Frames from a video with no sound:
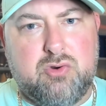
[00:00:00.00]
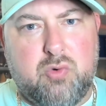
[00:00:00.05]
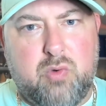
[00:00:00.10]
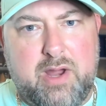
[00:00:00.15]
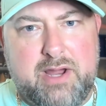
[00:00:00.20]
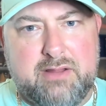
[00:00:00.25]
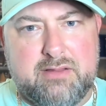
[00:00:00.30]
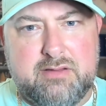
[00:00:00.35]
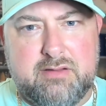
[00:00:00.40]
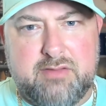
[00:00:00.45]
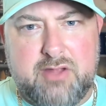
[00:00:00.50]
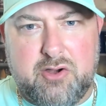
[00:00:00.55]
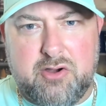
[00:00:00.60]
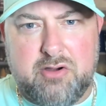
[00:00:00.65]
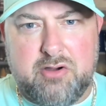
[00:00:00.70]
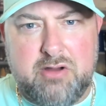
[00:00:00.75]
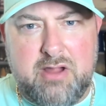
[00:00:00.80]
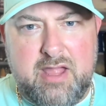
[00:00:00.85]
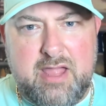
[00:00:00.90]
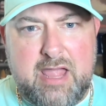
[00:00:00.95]
great.
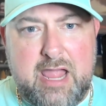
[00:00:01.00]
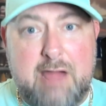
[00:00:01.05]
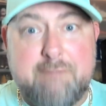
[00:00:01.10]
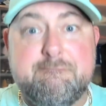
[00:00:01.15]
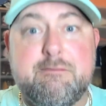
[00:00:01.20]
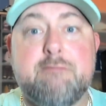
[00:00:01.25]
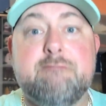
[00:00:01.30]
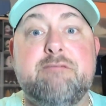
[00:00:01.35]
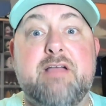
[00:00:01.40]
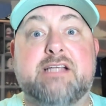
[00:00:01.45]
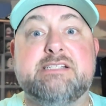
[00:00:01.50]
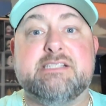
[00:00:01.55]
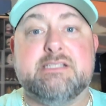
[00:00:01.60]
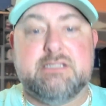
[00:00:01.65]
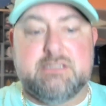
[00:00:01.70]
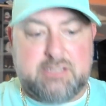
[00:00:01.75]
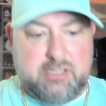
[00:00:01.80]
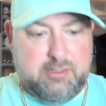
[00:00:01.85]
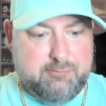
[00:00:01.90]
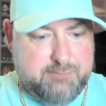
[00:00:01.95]
They're
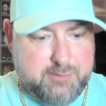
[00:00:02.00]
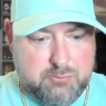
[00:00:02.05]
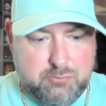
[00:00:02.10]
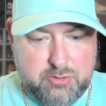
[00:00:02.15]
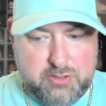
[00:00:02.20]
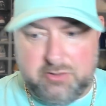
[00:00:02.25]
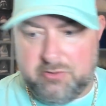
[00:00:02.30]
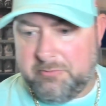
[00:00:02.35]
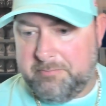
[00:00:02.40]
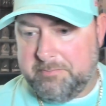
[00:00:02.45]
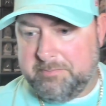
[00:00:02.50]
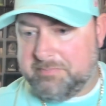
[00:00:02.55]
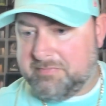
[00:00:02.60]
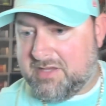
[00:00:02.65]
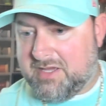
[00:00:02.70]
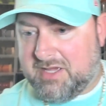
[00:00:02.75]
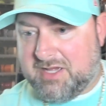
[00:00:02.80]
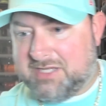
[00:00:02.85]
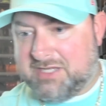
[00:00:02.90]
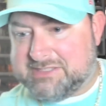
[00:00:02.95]
effervescent, if you will.
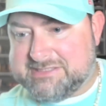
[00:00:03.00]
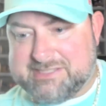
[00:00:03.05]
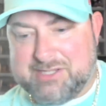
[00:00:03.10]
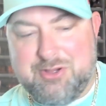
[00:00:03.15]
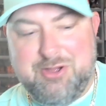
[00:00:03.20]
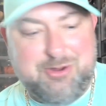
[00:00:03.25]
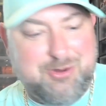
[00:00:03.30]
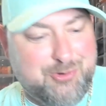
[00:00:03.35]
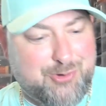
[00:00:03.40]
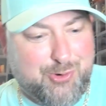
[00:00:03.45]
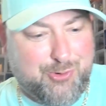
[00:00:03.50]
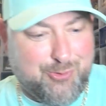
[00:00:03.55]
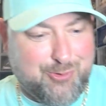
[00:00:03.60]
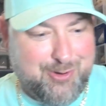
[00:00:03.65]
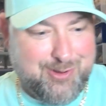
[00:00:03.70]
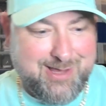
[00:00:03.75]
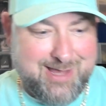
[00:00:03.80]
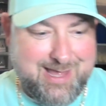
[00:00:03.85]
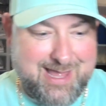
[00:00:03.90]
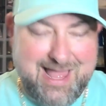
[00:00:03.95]
So
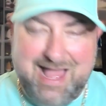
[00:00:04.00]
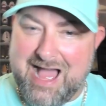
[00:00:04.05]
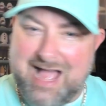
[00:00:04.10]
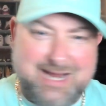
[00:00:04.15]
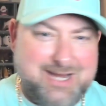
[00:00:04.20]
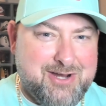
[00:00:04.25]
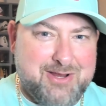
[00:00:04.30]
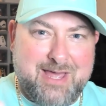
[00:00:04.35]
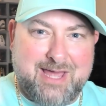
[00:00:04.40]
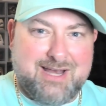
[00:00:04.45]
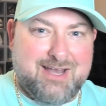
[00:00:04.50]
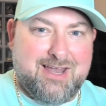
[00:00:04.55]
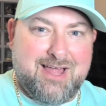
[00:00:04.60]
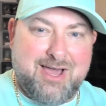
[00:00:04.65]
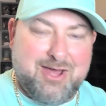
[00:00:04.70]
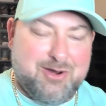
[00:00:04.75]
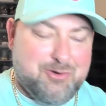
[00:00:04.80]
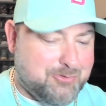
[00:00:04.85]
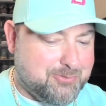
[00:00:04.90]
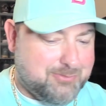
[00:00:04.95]
I hear that a
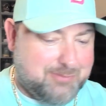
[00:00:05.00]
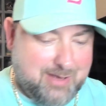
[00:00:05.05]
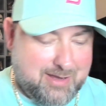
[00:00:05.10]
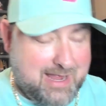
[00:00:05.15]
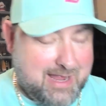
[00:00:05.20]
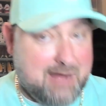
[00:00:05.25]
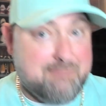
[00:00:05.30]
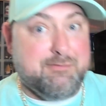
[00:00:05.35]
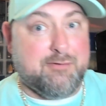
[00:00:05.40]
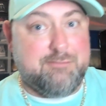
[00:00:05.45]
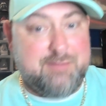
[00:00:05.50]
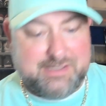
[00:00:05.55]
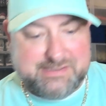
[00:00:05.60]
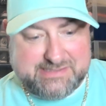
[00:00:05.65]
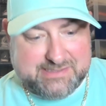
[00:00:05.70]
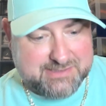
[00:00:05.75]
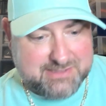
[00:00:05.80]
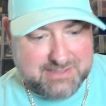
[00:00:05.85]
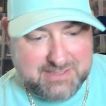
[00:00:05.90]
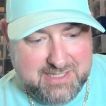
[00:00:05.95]
lot on
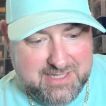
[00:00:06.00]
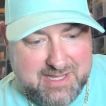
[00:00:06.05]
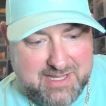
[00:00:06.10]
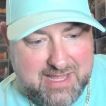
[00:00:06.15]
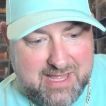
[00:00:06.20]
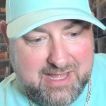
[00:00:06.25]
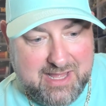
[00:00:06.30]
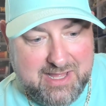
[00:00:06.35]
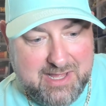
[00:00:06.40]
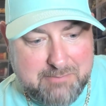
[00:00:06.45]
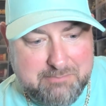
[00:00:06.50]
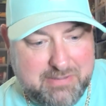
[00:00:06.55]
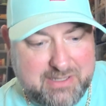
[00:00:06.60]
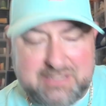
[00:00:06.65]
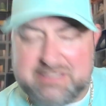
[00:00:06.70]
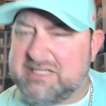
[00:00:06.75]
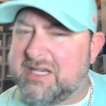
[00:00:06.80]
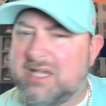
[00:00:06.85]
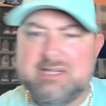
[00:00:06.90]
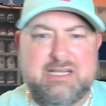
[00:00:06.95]
effervescent. But
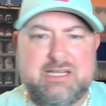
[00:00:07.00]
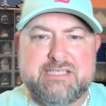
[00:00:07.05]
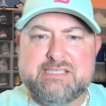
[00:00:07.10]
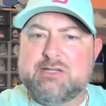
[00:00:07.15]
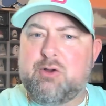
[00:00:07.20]
you know, let's